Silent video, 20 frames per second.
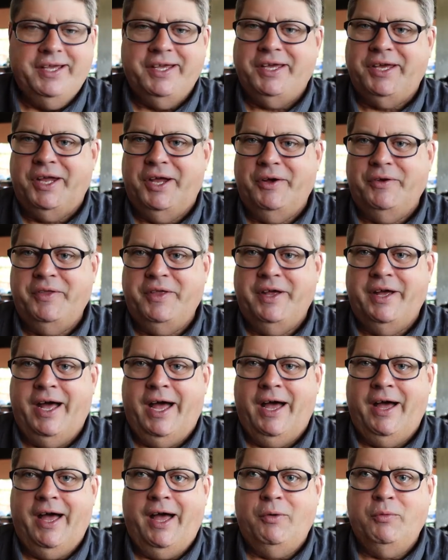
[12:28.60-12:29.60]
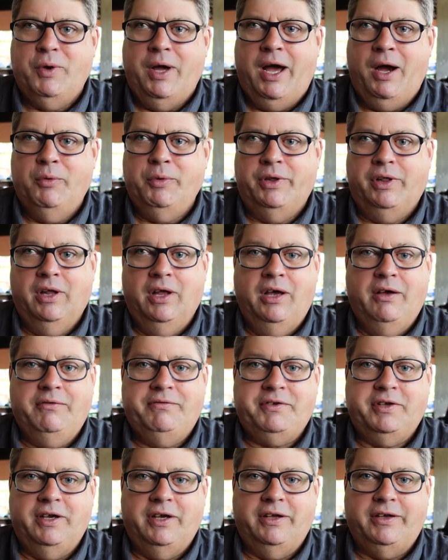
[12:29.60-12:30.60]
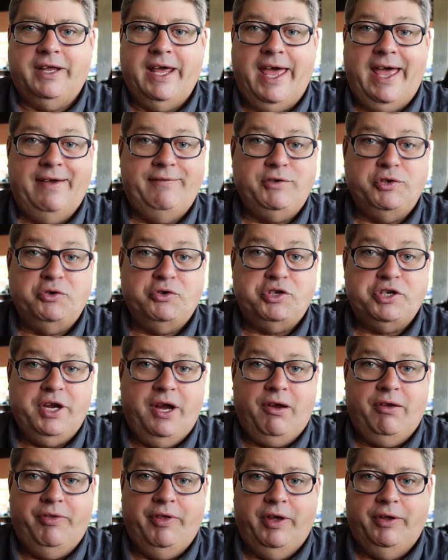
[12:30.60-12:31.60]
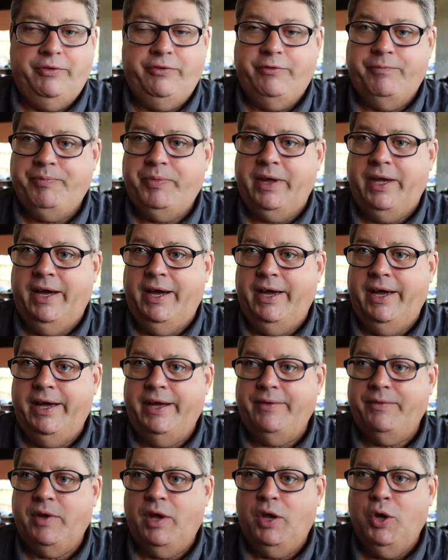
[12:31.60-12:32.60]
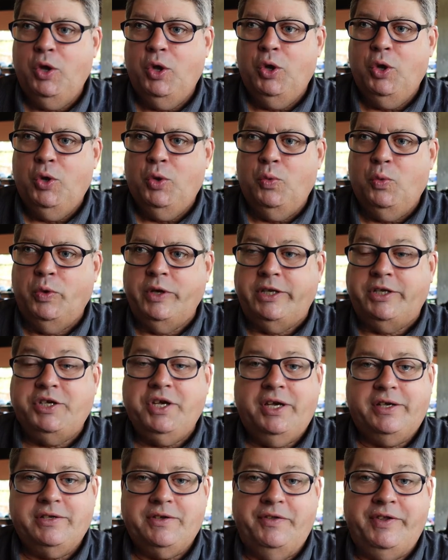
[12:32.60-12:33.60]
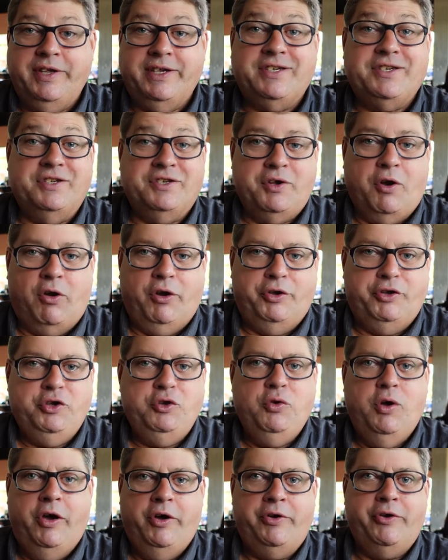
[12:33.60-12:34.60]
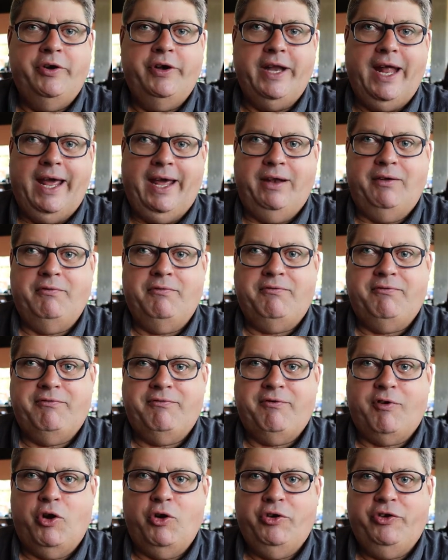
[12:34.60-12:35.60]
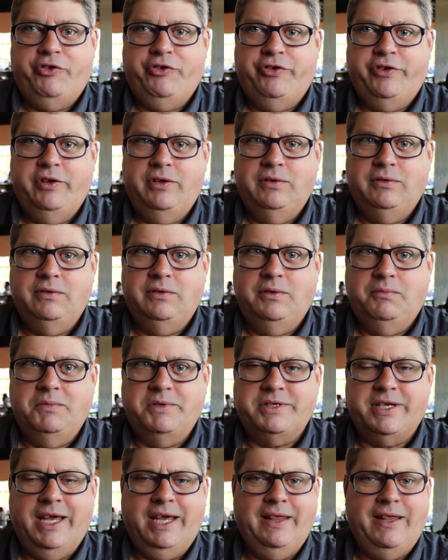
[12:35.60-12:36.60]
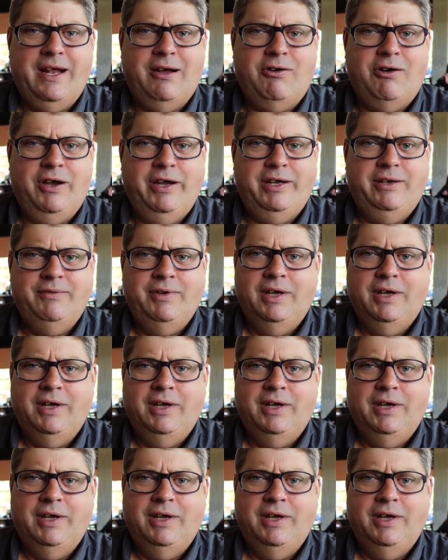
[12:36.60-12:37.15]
I would love to have you share those. This is our 201st, I'm saying that right,